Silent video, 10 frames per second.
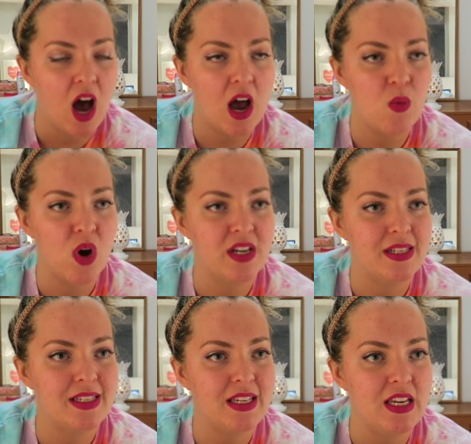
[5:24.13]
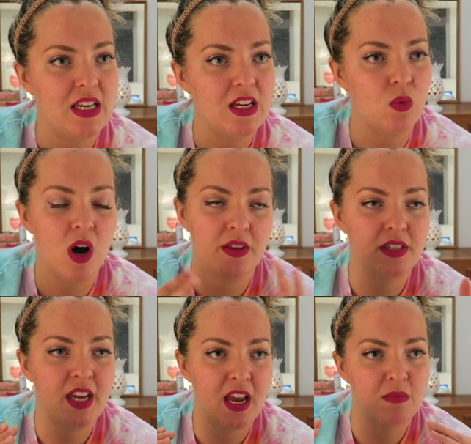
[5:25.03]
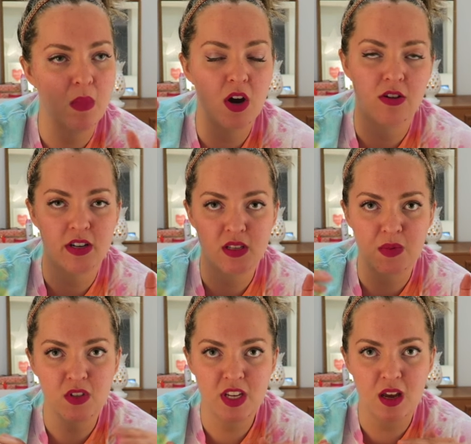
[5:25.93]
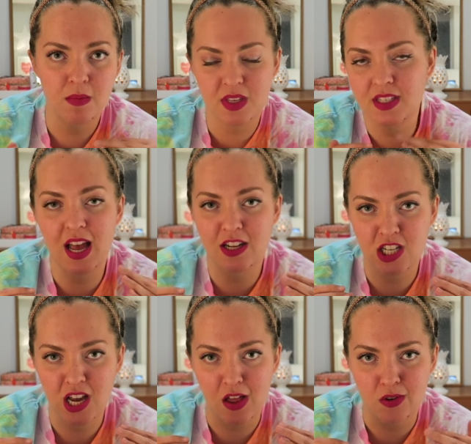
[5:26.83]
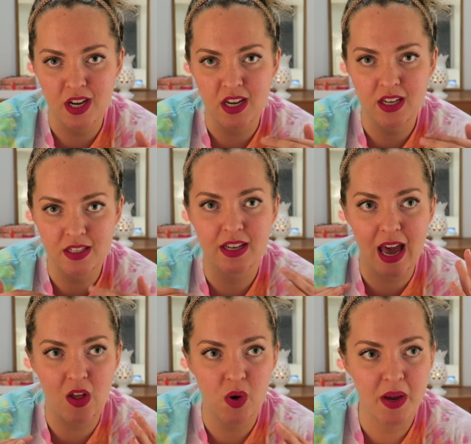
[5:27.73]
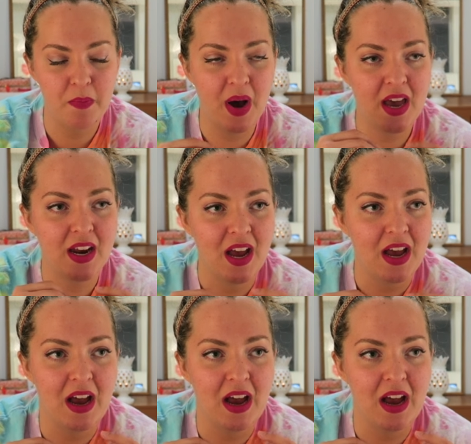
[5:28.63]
I wanna see, well, the Tate Modern is a museum. The Saatchi gallery is a gallery. But